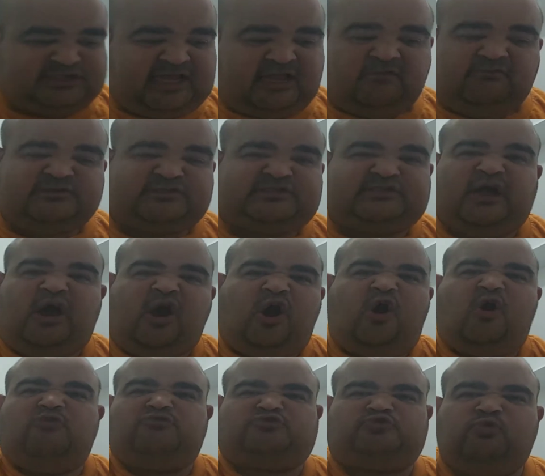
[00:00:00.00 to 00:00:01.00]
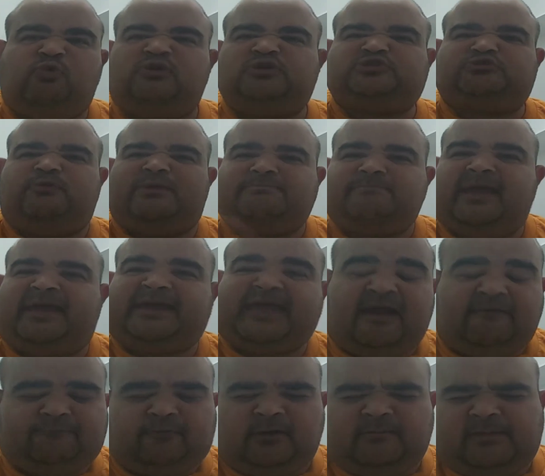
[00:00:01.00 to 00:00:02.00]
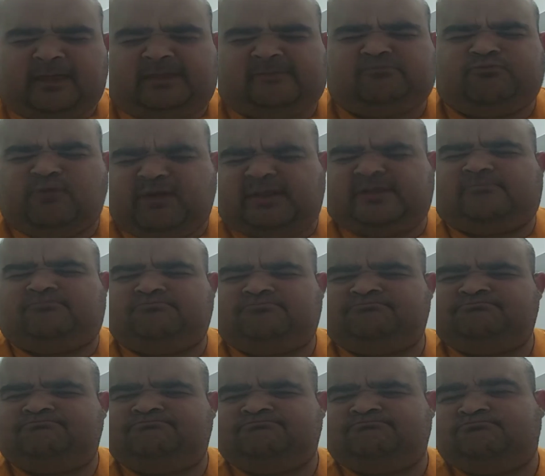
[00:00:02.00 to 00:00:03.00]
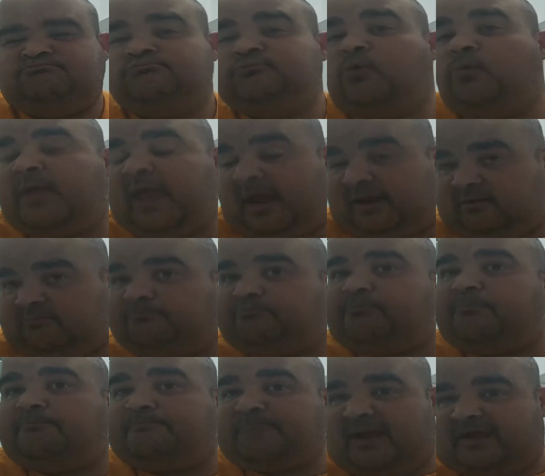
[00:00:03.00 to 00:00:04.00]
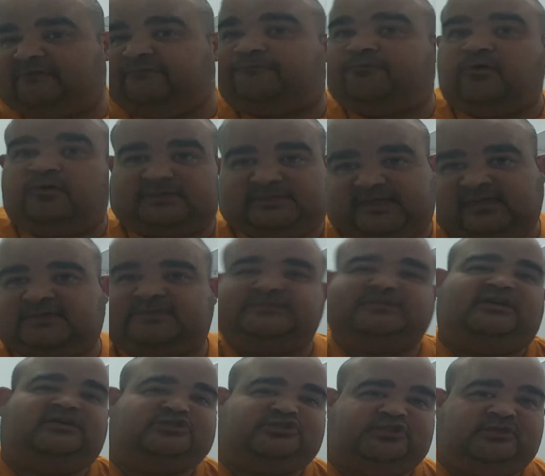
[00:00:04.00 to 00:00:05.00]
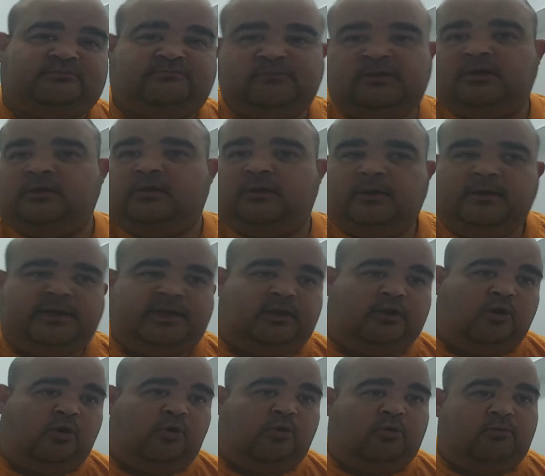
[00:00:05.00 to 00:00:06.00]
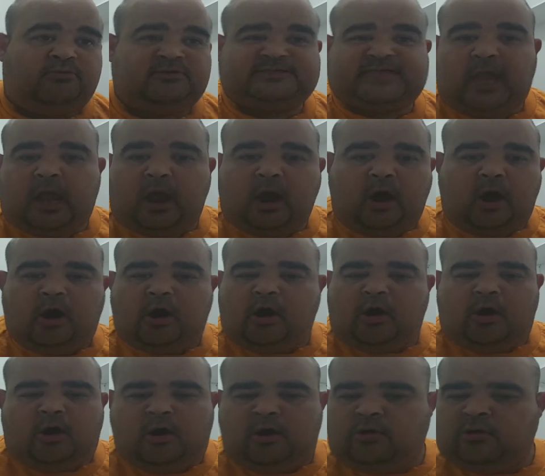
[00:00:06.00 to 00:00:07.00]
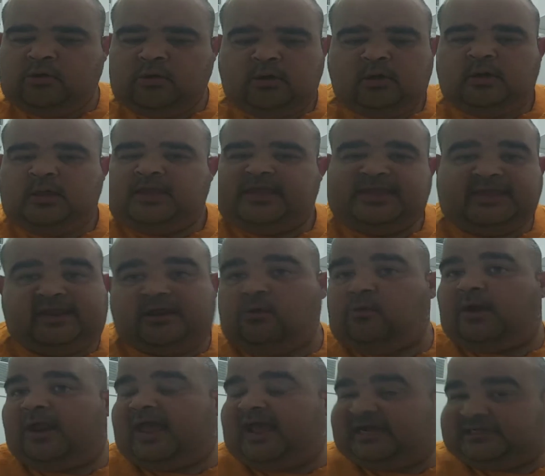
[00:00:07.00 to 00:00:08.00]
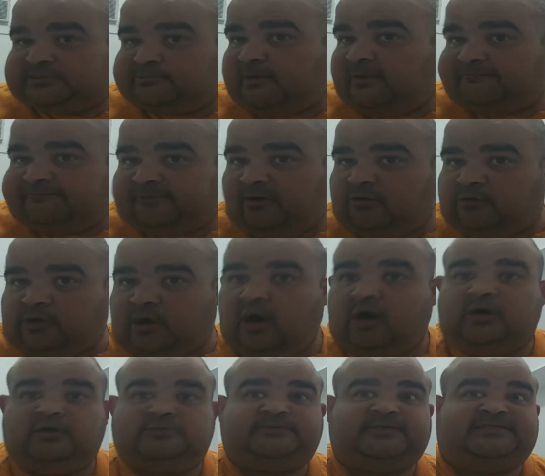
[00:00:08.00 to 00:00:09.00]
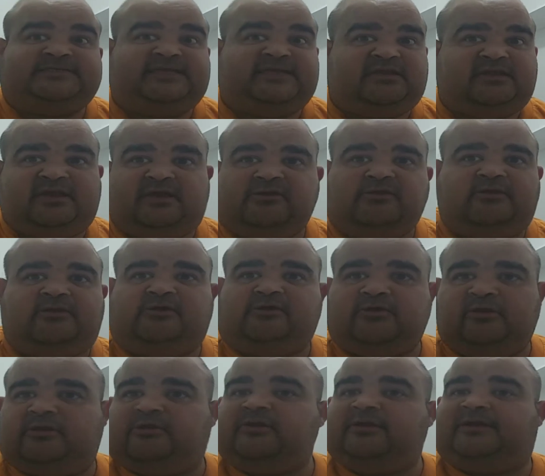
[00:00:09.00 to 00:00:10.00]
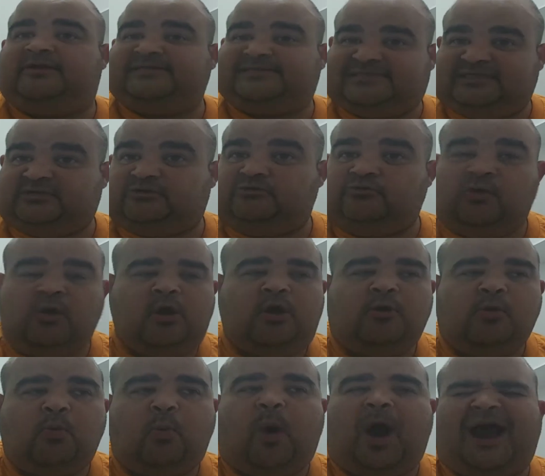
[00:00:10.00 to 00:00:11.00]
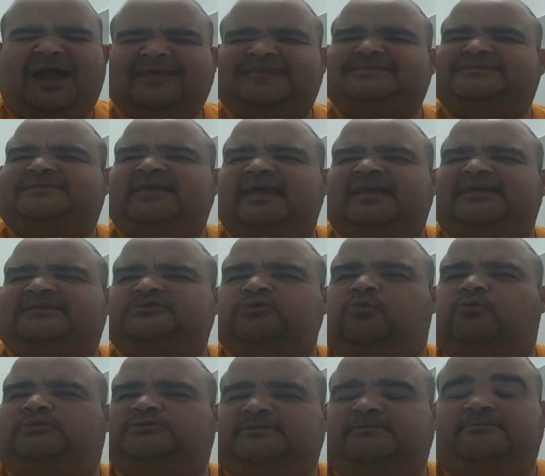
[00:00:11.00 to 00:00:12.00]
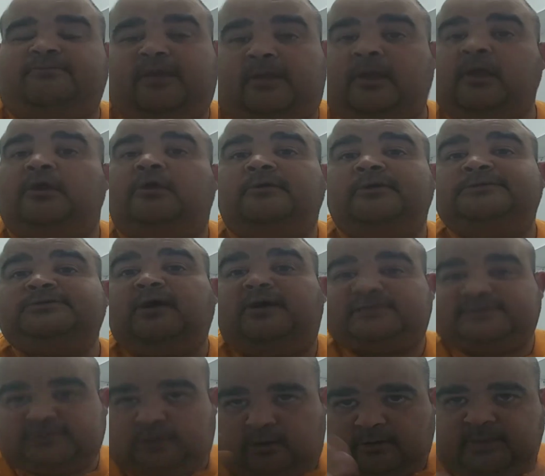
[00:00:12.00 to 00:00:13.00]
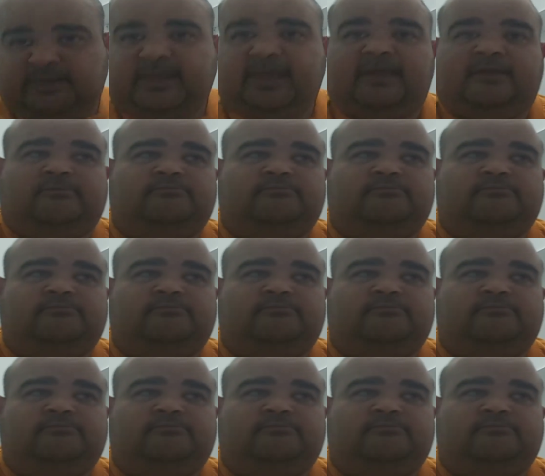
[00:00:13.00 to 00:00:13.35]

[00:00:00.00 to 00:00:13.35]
was it's the worst remake ever. I'm like, really? We had a back and forth discussion, say, he didn't want to answer my phone call because he couldn't continue why he said it's the worst remake. So I saw it again.